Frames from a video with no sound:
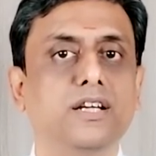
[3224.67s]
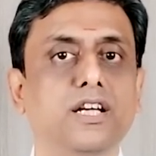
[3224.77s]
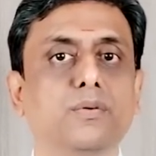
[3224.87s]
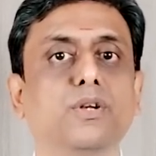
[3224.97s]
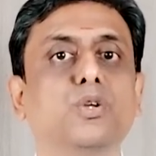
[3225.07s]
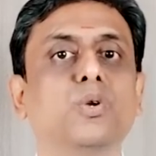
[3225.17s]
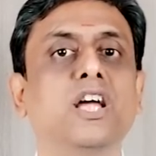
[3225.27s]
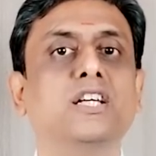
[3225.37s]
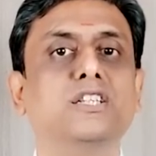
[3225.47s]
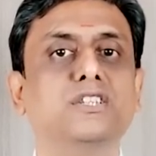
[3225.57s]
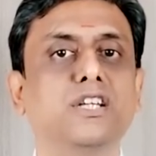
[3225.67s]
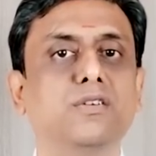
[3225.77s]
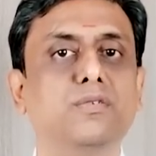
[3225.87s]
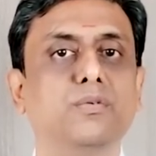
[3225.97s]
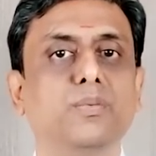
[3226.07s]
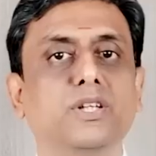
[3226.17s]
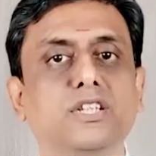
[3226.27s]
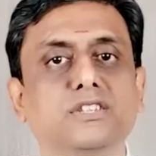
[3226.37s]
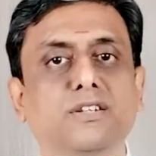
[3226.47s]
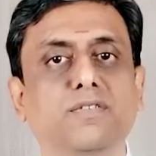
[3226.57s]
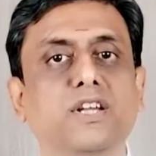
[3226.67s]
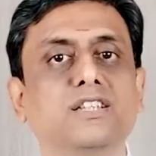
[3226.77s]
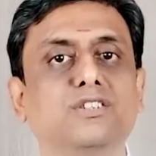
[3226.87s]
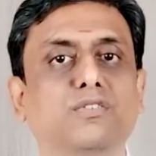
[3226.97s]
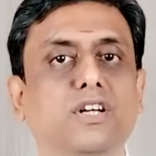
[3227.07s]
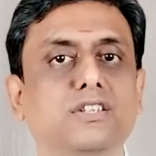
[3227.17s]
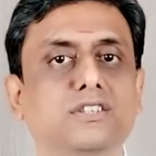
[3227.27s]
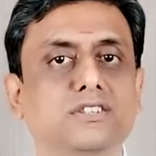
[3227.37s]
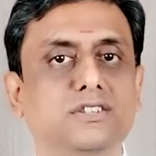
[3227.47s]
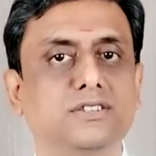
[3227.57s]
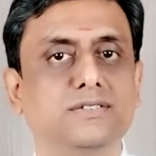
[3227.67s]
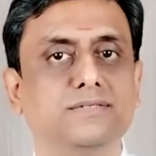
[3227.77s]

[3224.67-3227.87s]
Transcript: It will unite itself with the sufferings of others.